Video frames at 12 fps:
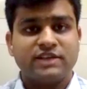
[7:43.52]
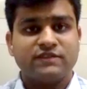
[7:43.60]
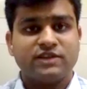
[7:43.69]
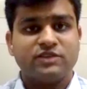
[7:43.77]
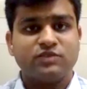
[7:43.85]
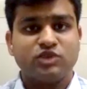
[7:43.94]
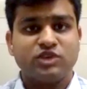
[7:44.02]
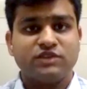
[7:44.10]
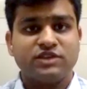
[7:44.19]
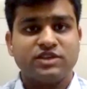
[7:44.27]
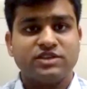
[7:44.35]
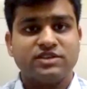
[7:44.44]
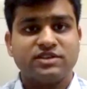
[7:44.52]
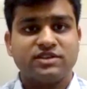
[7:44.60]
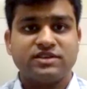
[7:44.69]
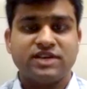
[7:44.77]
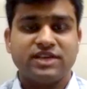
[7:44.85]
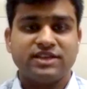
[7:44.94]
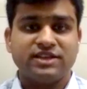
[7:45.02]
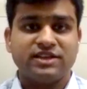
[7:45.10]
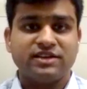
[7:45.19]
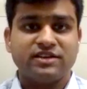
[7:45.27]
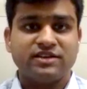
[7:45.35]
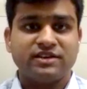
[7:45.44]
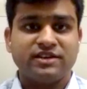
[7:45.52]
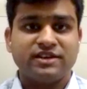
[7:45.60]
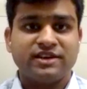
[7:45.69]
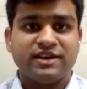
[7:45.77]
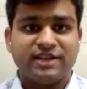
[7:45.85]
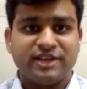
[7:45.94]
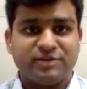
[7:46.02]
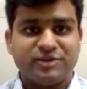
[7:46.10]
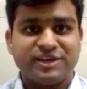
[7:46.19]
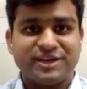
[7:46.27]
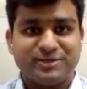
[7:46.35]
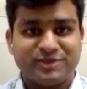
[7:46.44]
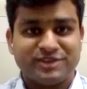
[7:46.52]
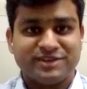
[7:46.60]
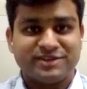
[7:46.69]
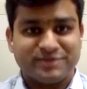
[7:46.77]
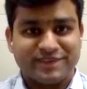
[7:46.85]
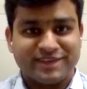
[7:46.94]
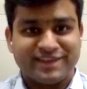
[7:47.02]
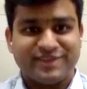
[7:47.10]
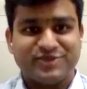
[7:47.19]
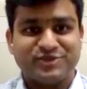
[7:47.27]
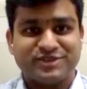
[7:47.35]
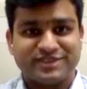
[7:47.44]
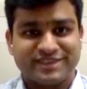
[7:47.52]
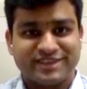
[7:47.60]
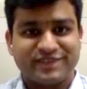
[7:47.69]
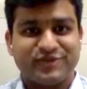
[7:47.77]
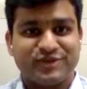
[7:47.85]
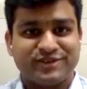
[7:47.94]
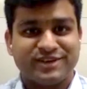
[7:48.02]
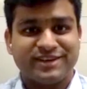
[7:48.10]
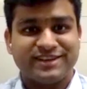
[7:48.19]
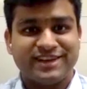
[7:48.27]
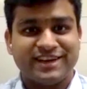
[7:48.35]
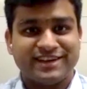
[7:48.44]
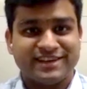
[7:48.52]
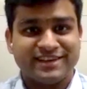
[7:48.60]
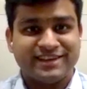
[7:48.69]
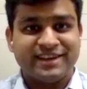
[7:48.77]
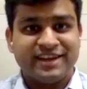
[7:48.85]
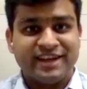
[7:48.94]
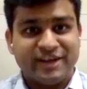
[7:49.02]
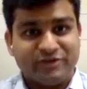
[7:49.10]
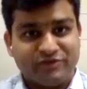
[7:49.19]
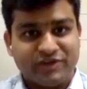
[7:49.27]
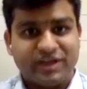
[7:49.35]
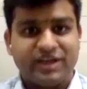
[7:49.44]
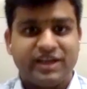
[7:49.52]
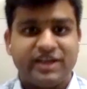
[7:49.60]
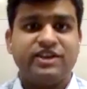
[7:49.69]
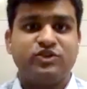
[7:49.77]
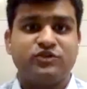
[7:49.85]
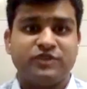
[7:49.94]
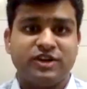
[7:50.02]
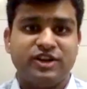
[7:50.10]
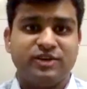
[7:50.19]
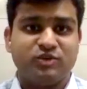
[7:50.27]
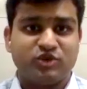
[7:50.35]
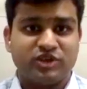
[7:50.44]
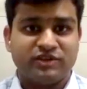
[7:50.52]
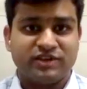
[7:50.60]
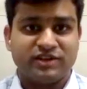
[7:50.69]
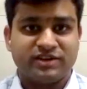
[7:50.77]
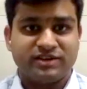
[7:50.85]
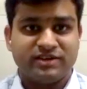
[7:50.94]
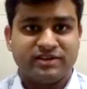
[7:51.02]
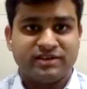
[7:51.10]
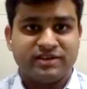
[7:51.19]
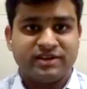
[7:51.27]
As far as motivation is concerned, I think let me keep it tell you straightforwardly that every day you feel demotivated